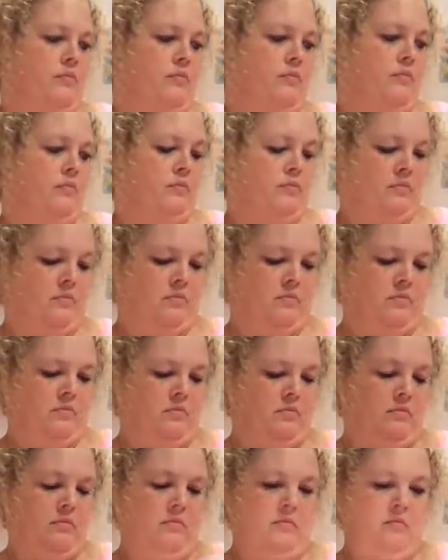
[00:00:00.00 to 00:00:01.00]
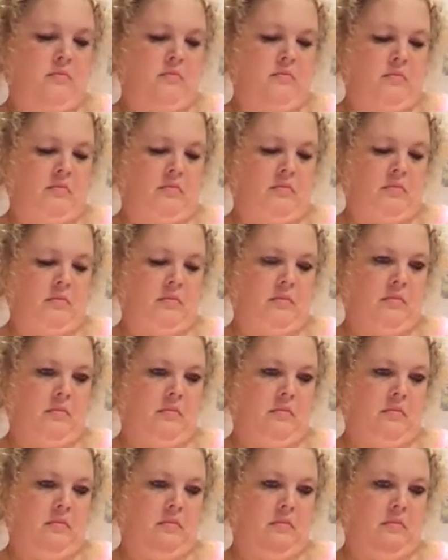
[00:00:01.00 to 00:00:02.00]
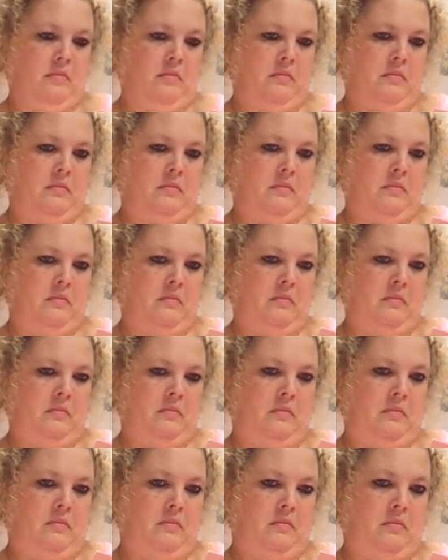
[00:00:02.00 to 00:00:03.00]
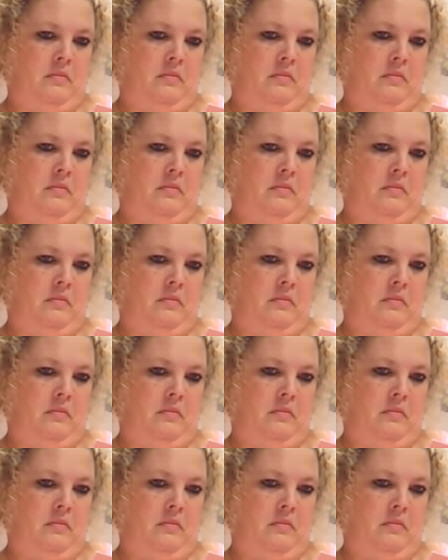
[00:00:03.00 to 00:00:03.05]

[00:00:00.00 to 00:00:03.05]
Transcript: (silence)